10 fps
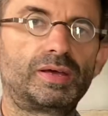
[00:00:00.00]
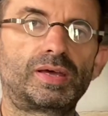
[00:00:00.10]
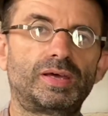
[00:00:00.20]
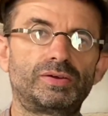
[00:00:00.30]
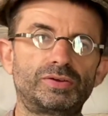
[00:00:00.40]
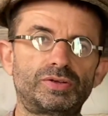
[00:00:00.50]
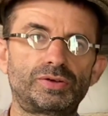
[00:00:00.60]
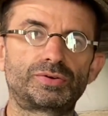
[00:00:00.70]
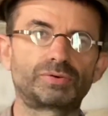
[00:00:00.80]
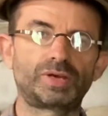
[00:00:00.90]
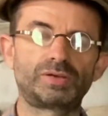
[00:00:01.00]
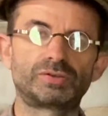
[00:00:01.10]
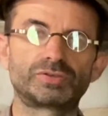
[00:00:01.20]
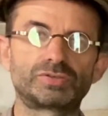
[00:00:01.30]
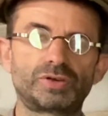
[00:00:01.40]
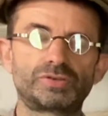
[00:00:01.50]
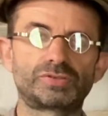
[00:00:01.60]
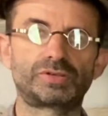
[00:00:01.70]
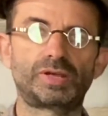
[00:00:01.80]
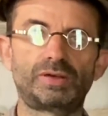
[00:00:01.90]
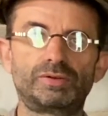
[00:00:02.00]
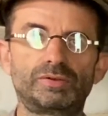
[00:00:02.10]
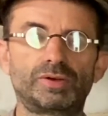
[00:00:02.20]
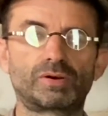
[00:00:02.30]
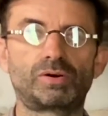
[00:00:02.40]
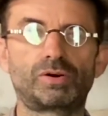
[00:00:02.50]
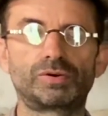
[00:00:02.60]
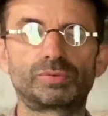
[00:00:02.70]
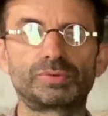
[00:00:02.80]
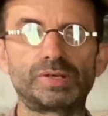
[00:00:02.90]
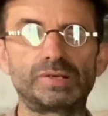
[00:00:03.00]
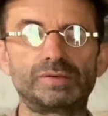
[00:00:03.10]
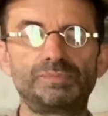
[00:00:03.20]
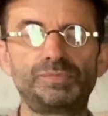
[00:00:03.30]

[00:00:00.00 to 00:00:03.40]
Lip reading: can deteriorate to such that they're hard to read.